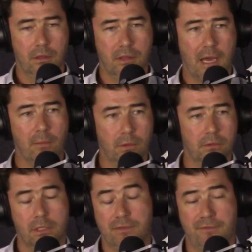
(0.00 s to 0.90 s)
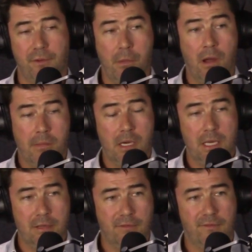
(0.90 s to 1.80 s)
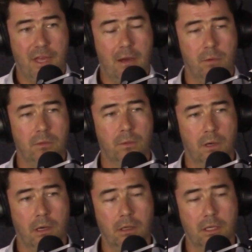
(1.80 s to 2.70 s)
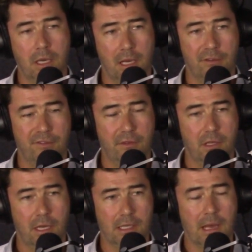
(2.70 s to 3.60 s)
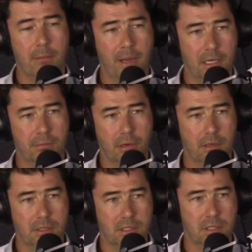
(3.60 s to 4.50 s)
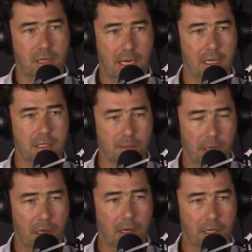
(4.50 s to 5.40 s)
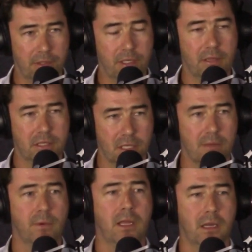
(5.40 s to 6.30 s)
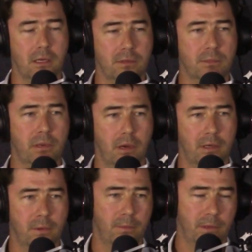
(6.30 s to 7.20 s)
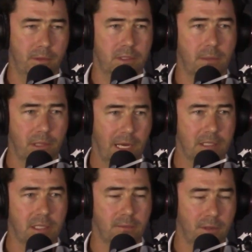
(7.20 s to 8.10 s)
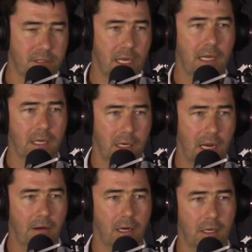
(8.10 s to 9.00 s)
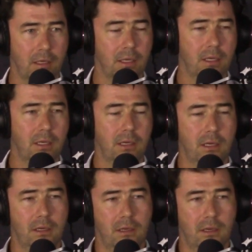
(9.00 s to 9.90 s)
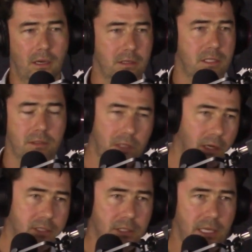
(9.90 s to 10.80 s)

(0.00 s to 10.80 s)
that will, for my money, that will work if a campaign approach to that is applied in the same way that it was applied when we were double hatting with Telic and Herrick and still closing